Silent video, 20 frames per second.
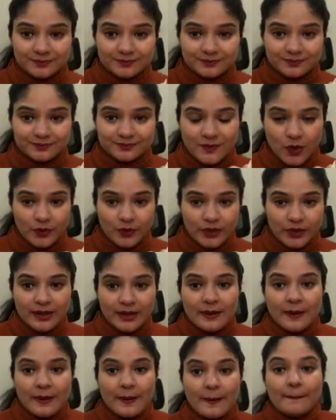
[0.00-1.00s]
Okay,
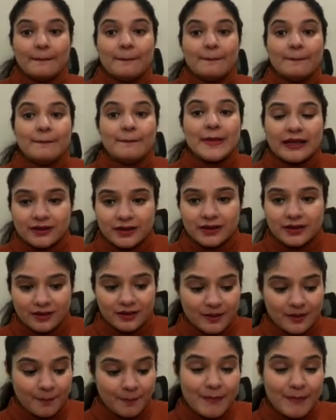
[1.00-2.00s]

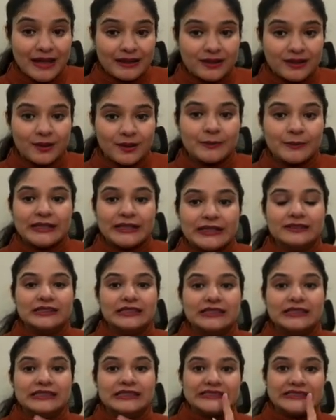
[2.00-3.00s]
meth means a
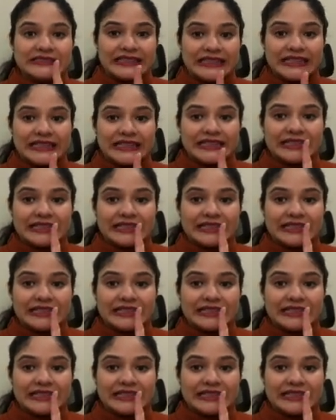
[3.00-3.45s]
single